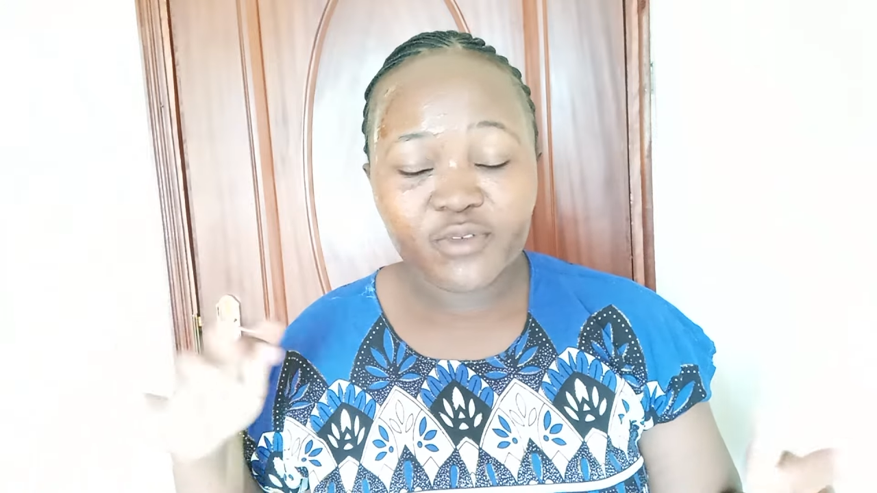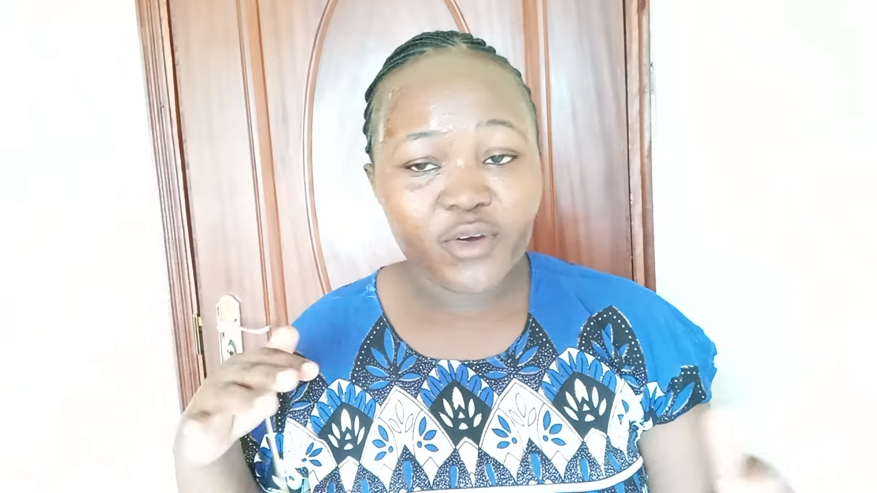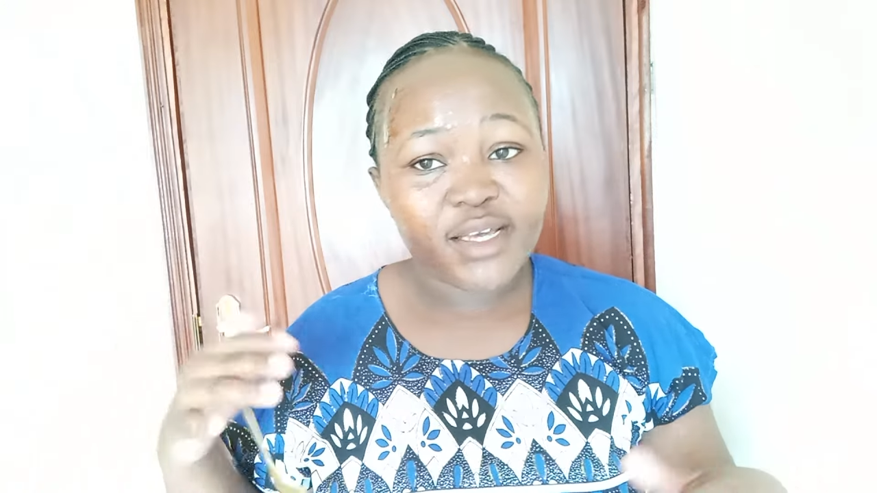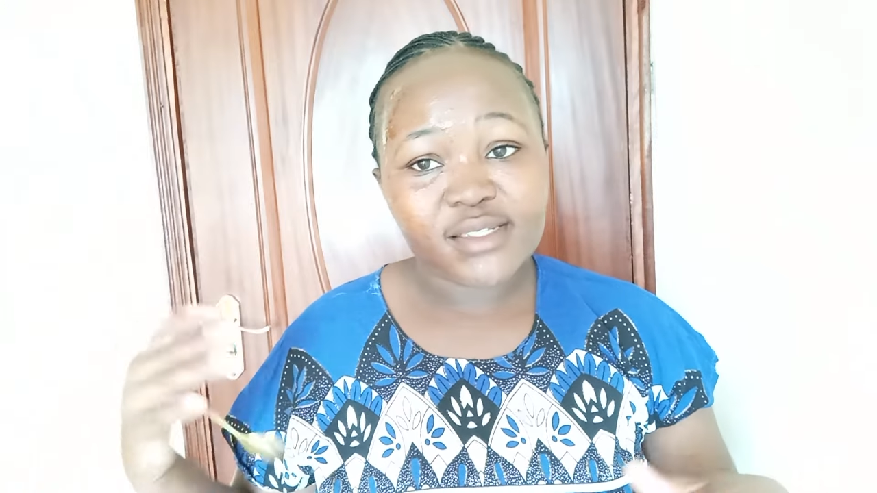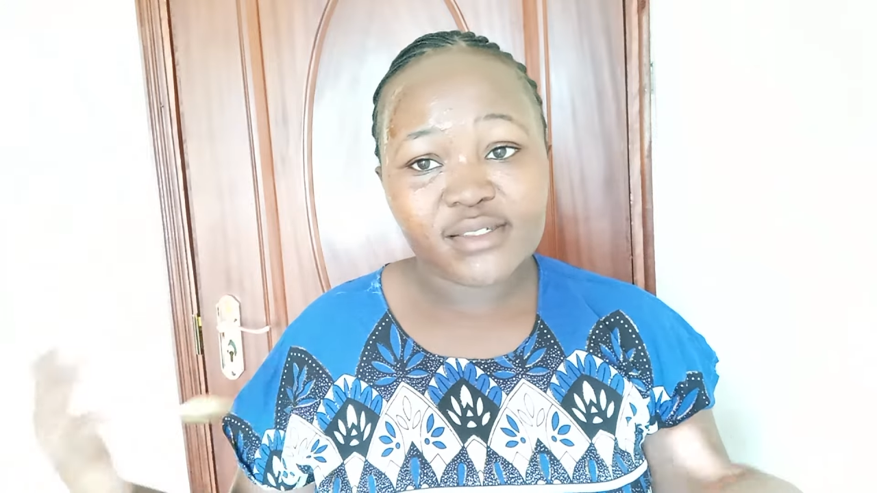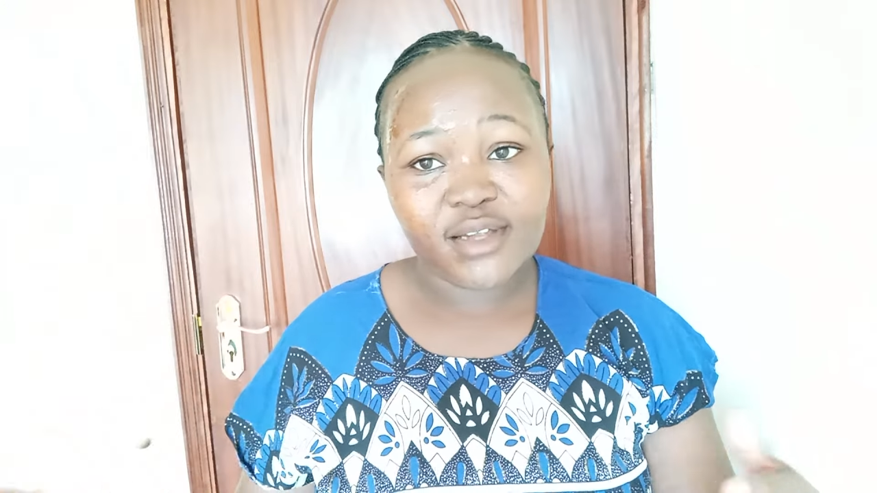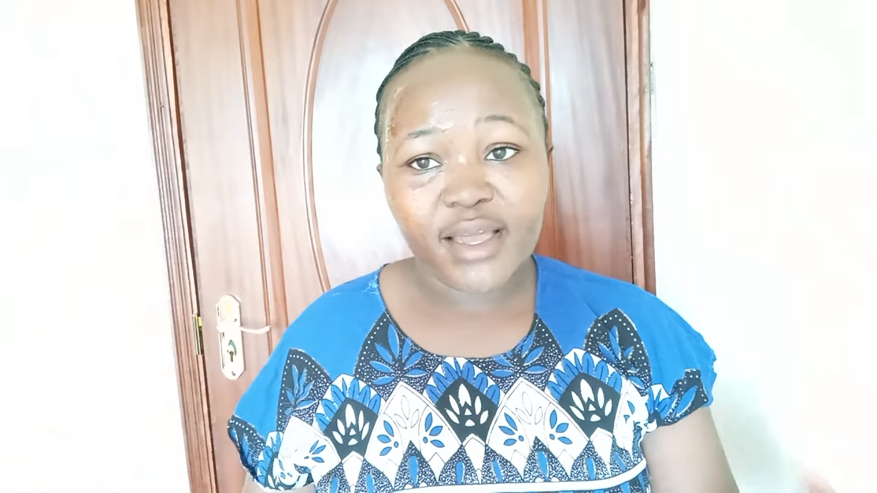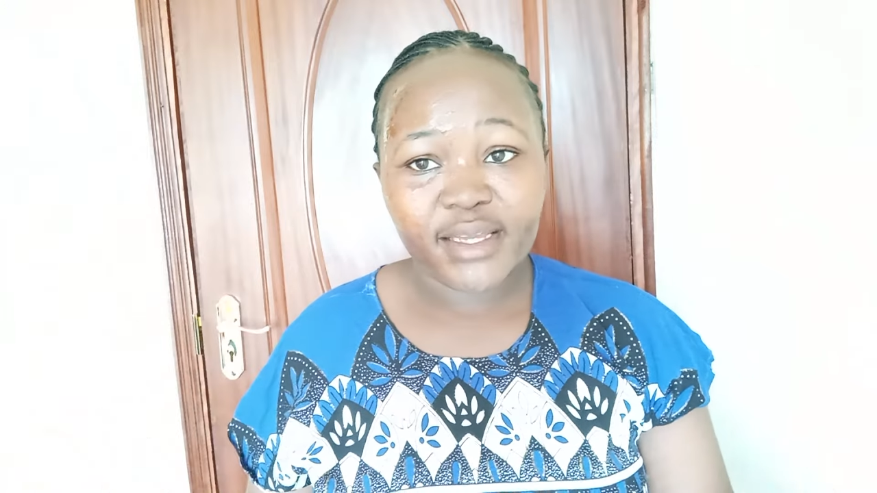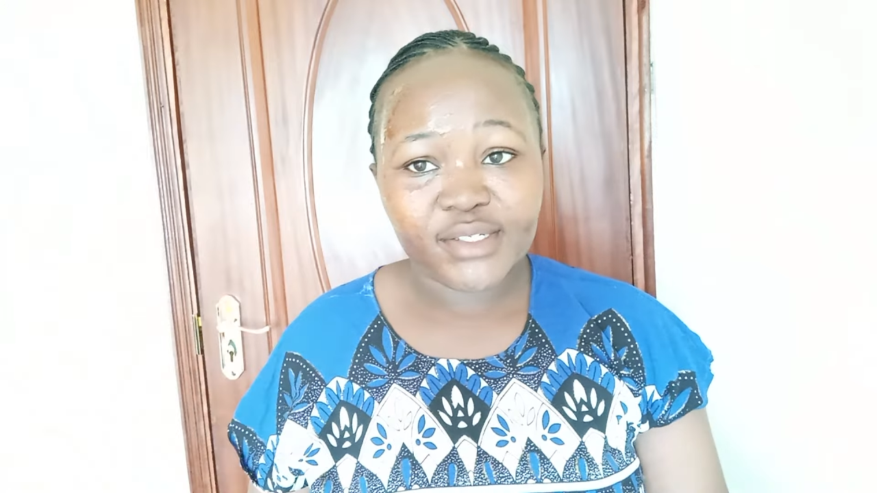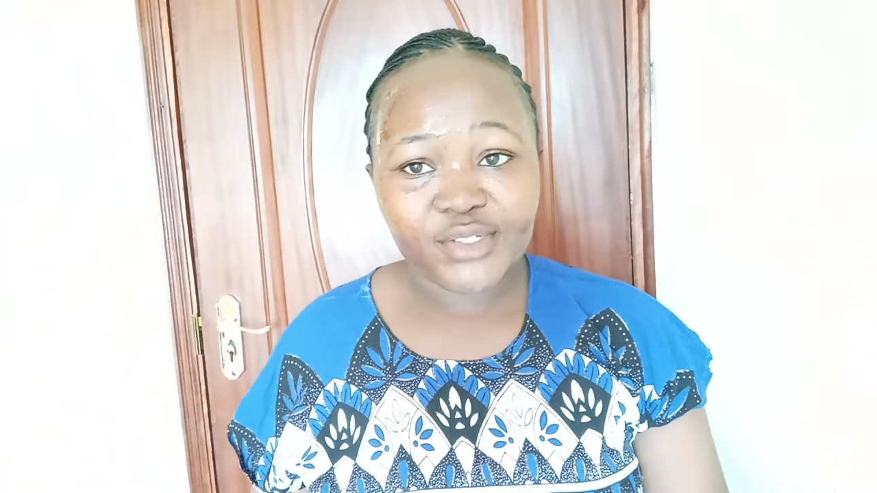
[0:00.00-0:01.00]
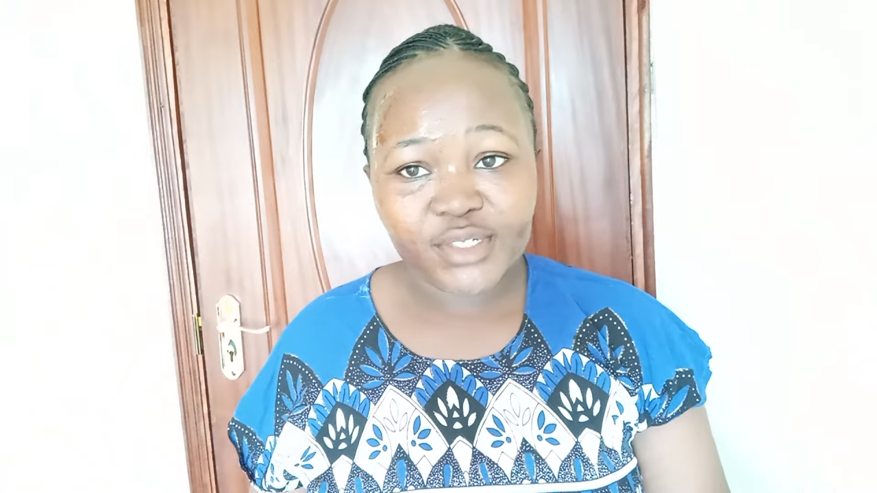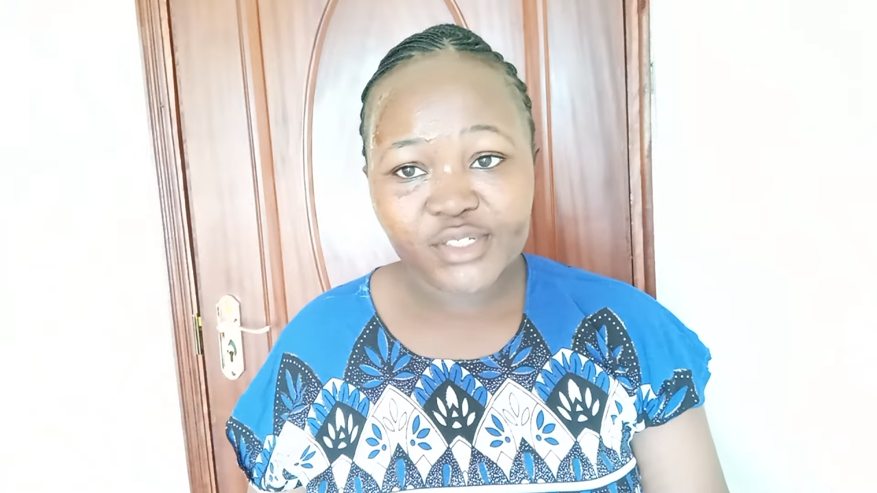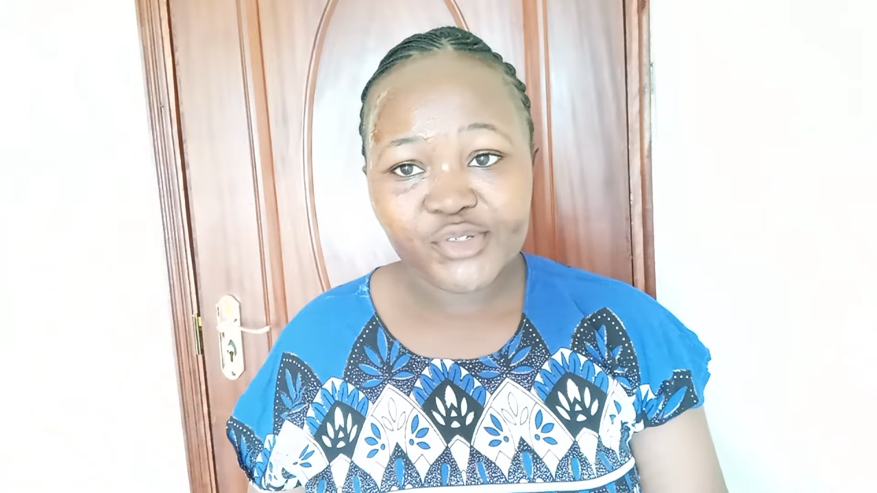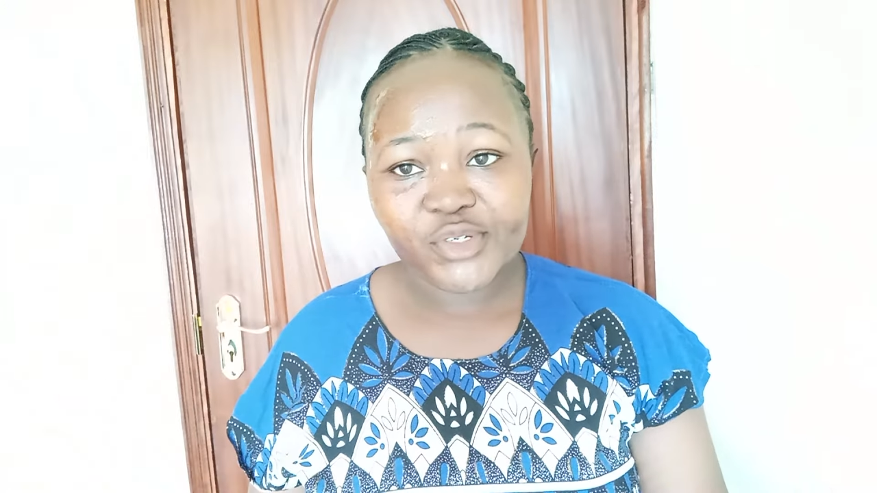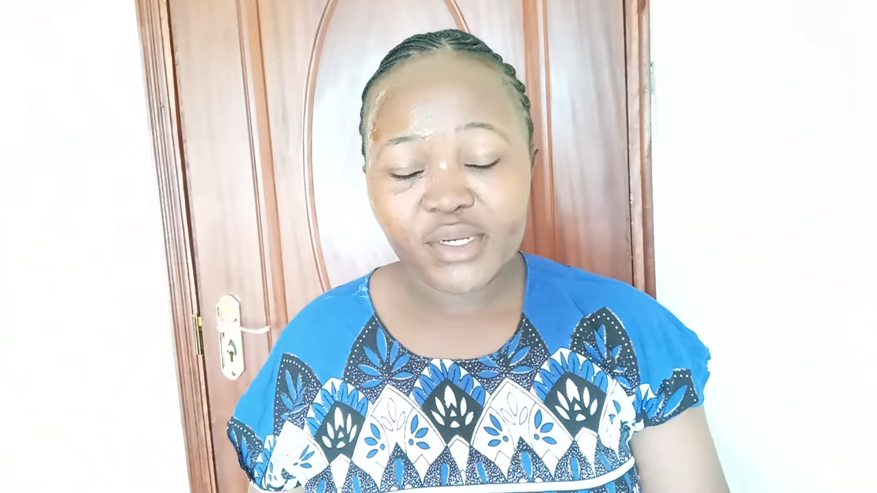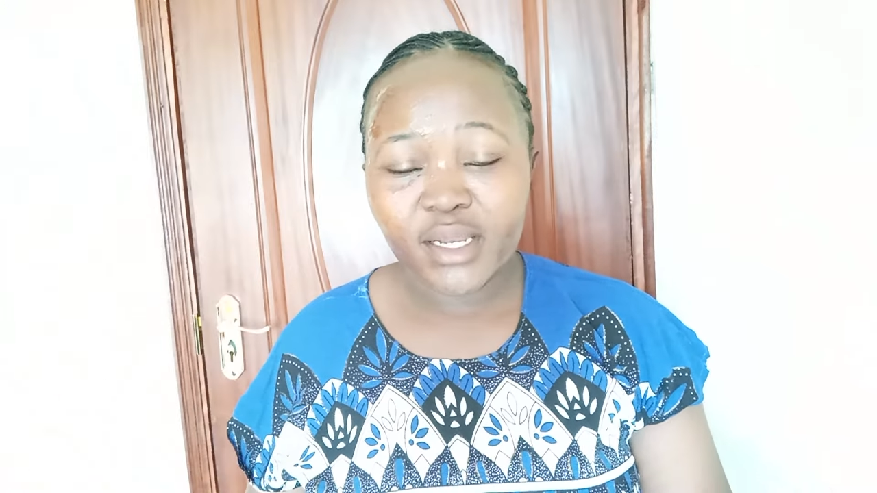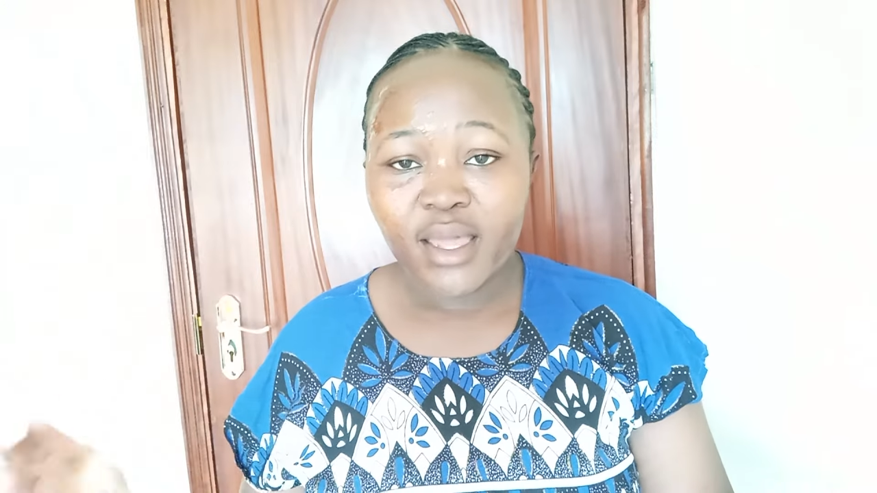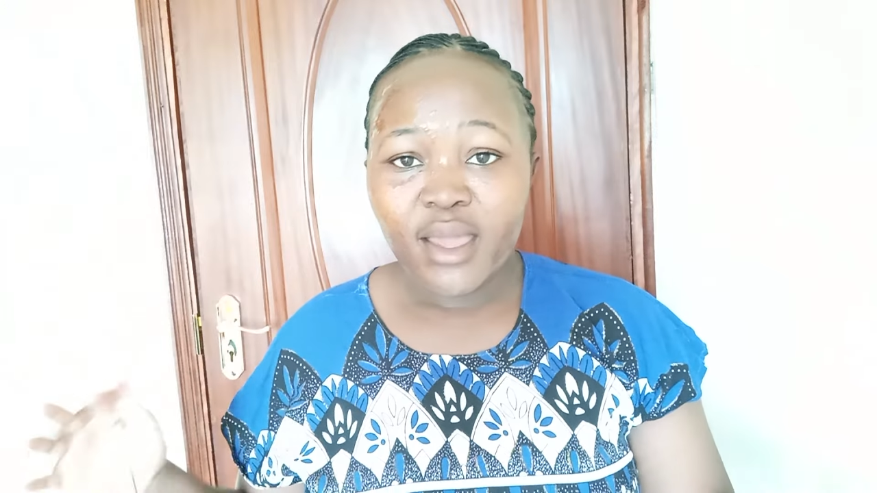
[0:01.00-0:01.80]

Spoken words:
for extra hydration